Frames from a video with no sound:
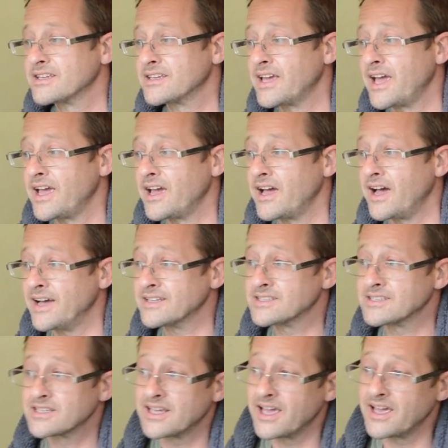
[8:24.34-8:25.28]
I had
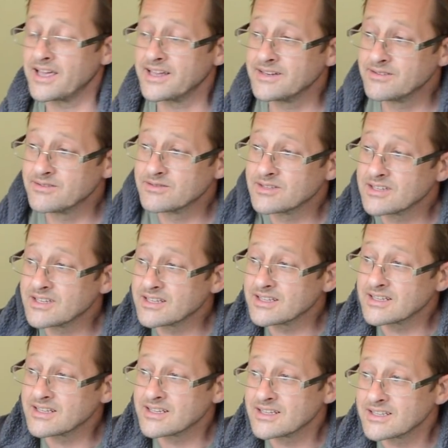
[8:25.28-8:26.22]
to get in, and
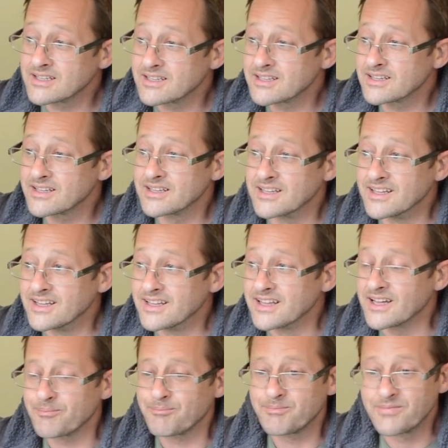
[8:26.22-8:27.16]

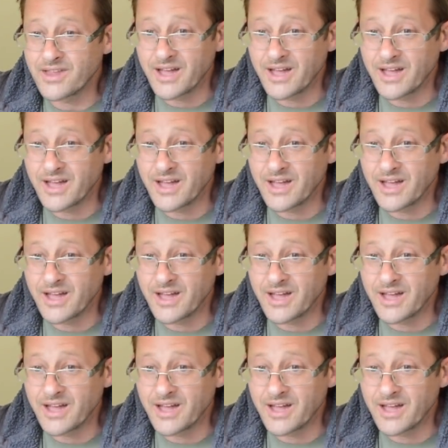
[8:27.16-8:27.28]
I